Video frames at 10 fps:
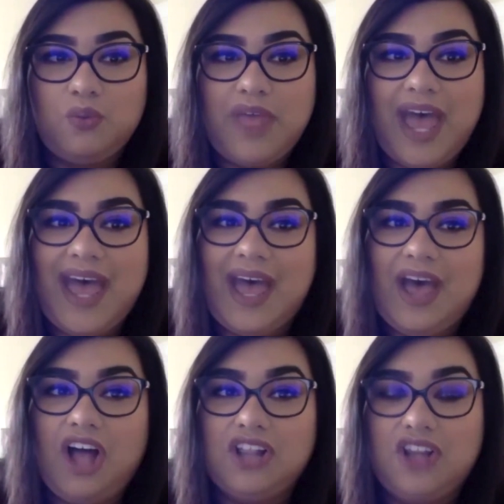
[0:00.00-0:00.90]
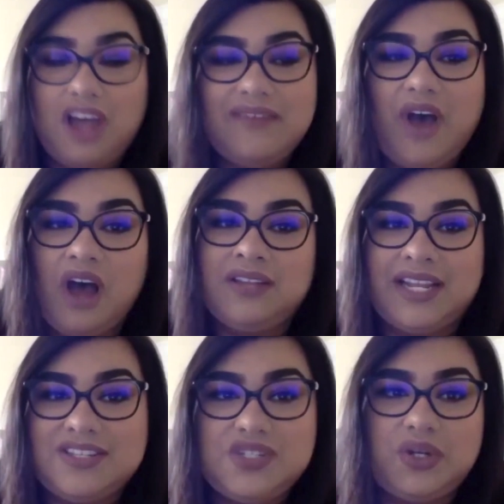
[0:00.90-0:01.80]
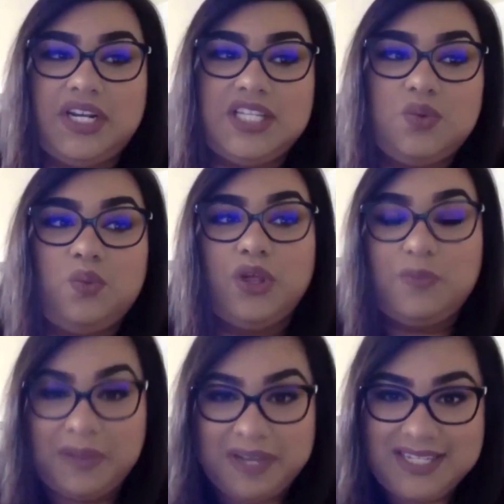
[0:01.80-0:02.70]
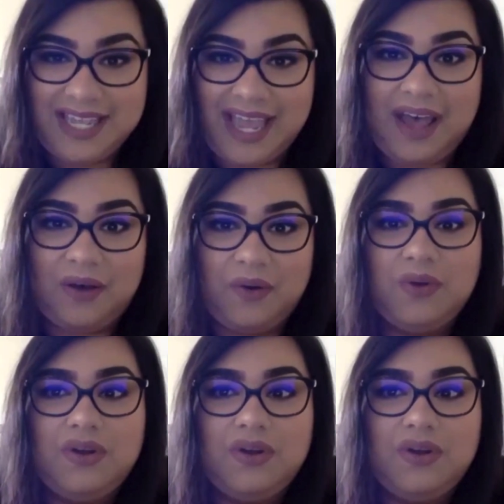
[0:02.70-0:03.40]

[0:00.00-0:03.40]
that a lot of online students will be missing out